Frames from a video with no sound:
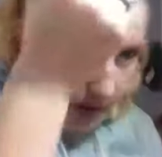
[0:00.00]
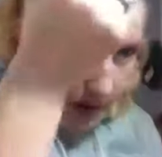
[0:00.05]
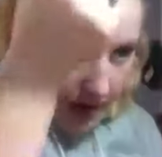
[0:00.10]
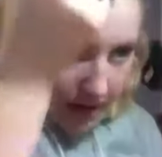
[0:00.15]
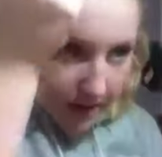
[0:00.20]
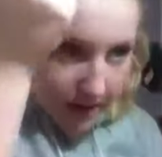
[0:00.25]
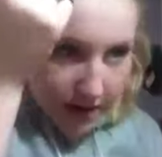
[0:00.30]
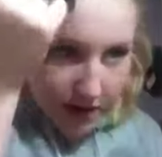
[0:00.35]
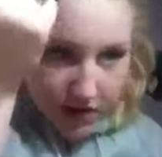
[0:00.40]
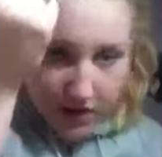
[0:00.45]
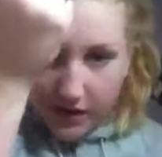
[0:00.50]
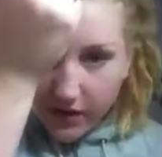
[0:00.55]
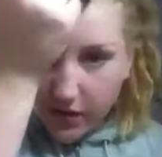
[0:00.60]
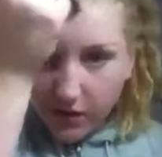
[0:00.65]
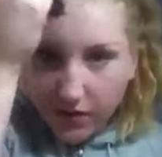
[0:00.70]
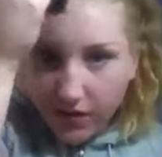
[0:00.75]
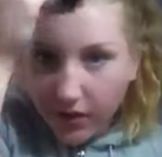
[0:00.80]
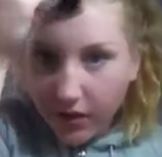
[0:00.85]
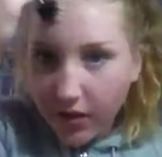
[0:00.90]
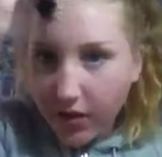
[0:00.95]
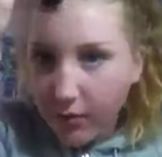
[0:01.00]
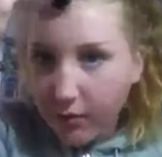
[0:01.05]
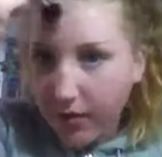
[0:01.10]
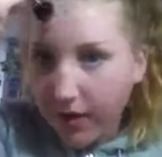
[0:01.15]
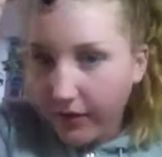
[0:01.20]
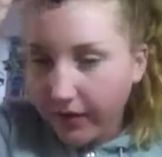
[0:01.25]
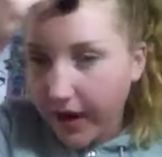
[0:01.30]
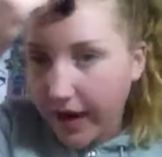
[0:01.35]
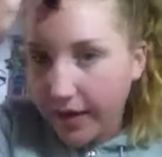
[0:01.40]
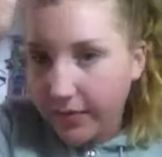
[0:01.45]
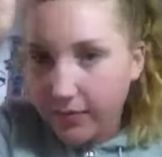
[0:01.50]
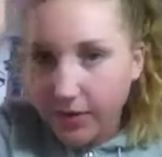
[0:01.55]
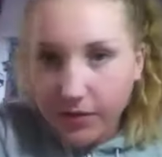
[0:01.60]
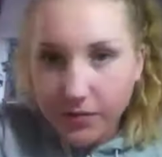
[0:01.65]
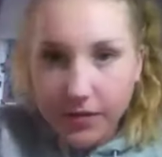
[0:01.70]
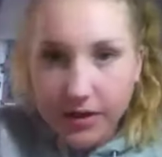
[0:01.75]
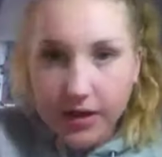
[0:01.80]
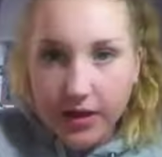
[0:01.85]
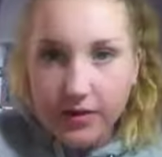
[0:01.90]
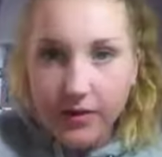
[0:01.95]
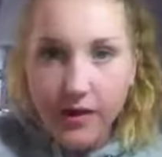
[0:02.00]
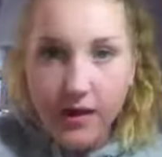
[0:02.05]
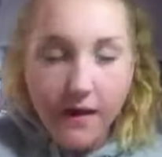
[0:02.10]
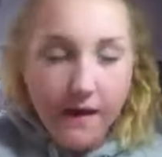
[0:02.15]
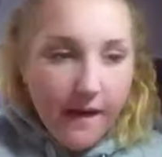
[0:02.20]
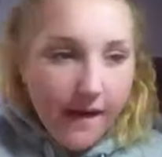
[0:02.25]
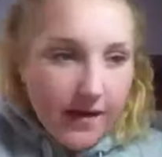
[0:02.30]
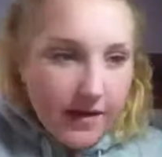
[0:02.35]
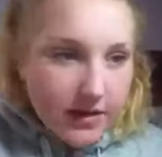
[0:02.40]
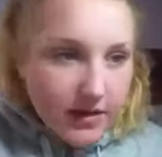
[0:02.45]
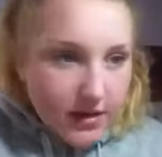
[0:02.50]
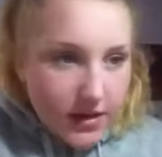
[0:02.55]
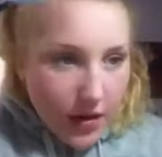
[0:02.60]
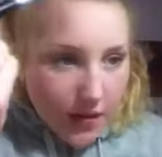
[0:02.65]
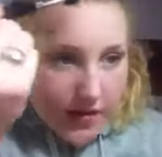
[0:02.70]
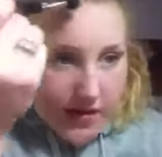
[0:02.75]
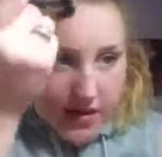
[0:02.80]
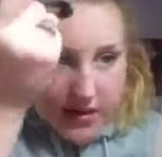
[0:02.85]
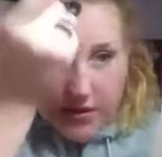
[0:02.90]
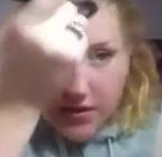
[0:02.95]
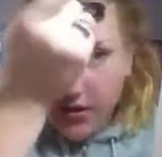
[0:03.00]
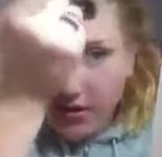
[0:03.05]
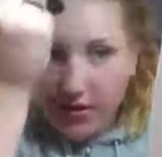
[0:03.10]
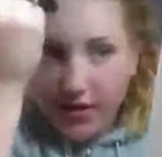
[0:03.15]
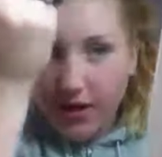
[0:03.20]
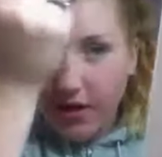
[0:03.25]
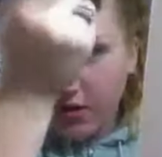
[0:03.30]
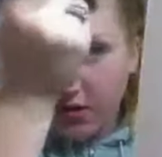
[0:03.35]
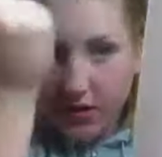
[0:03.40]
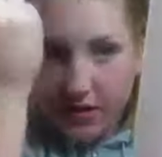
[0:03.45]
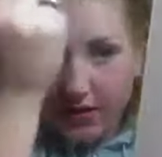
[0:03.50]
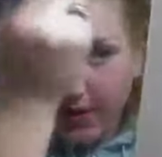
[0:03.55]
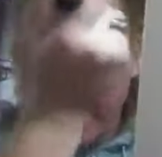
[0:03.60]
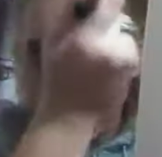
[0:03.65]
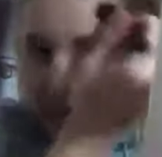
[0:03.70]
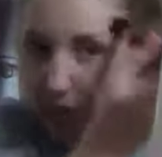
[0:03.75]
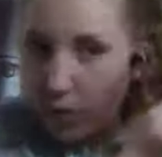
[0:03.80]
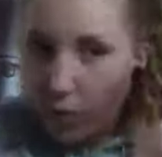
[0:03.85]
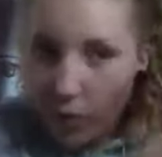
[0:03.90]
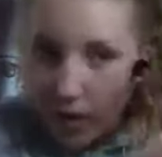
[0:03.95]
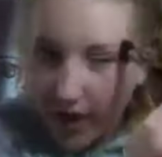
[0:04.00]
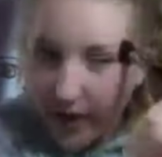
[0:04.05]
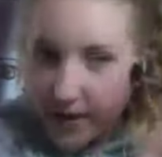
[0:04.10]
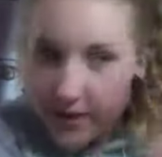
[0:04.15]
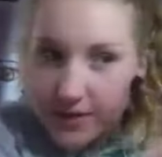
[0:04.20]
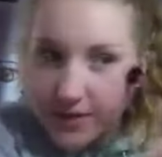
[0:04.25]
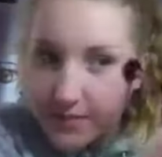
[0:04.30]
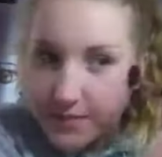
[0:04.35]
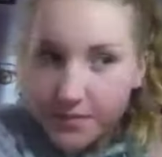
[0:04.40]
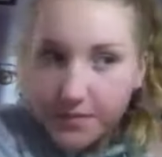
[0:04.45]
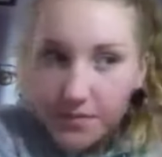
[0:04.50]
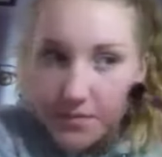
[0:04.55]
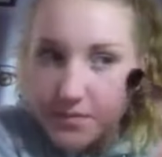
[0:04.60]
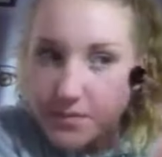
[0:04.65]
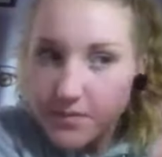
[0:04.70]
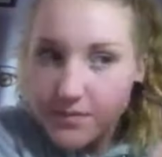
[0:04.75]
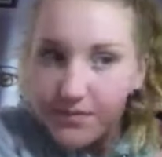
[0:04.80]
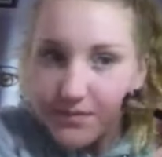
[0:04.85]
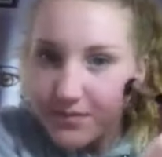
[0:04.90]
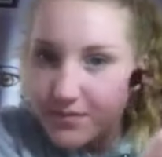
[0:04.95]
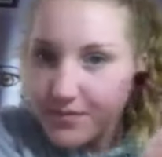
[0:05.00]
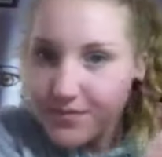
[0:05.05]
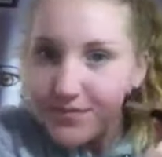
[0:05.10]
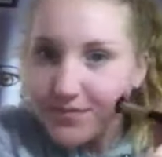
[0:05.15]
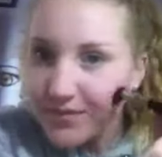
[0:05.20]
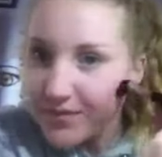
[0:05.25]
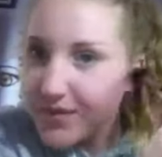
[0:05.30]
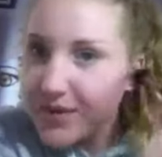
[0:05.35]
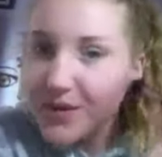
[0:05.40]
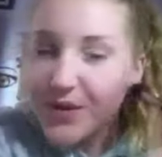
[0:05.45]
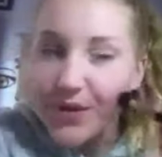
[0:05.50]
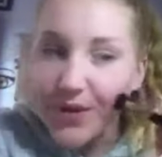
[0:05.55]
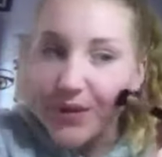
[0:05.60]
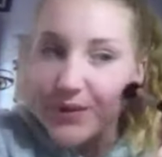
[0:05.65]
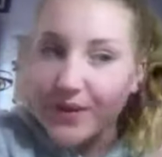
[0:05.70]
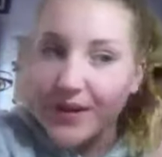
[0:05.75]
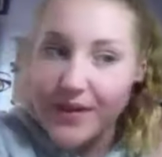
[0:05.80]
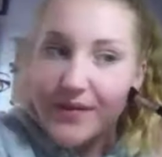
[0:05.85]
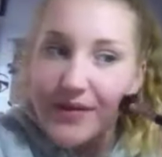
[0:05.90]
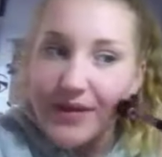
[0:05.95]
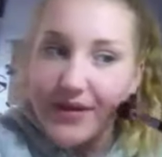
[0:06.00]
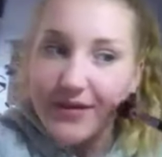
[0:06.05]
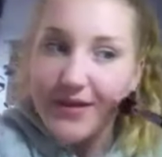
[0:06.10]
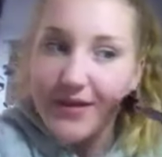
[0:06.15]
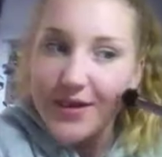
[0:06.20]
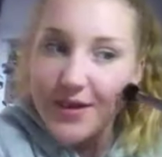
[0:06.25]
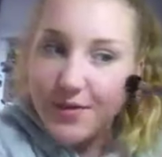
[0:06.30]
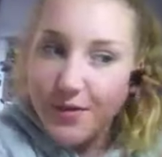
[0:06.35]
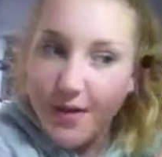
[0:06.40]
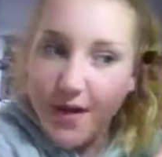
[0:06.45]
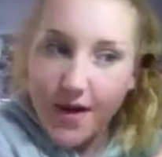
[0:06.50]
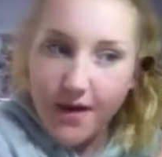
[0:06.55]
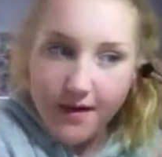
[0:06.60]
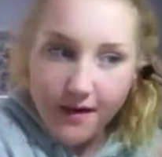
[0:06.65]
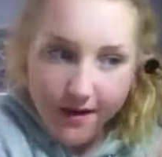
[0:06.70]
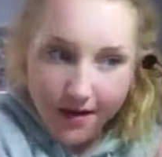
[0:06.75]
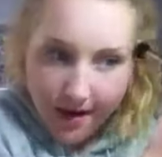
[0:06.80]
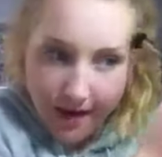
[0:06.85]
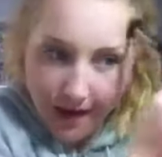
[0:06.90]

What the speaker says: And then just do a little bit right in between so it doesn't look like you just have a white or whatever color you are